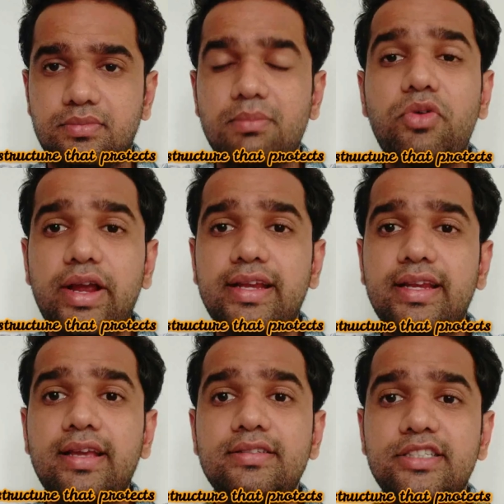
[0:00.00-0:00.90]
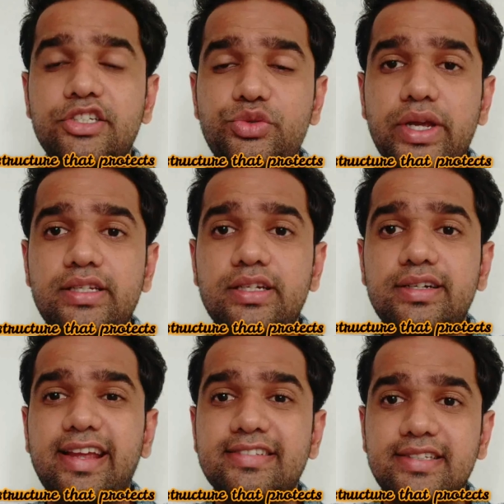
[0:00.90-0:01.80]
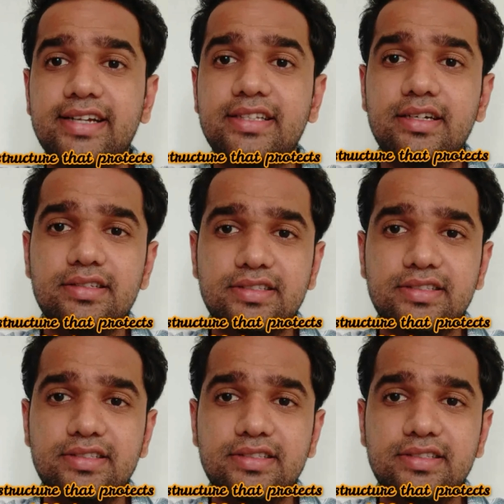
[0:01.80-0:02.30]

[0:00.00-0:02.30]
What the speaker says: Brain is situated inside the